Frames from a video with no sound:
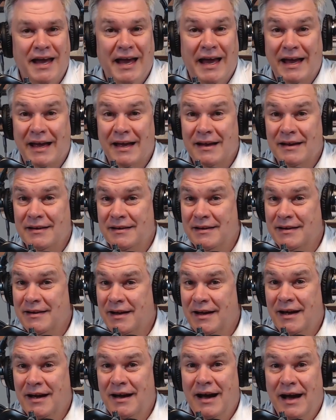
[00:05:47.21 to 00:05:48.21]
and
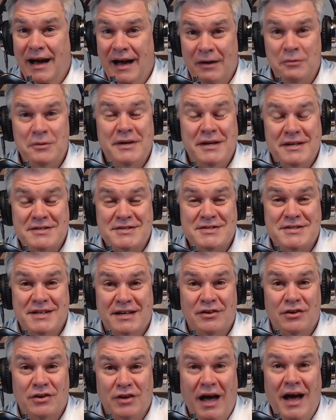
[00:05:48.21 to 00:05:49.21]
I would get sick
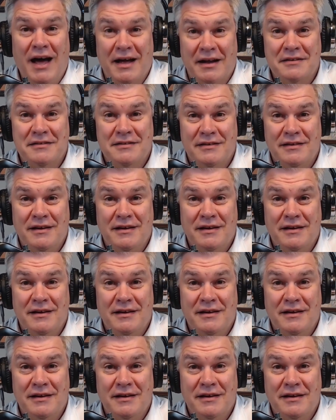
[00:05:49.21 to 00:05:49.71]
a lot.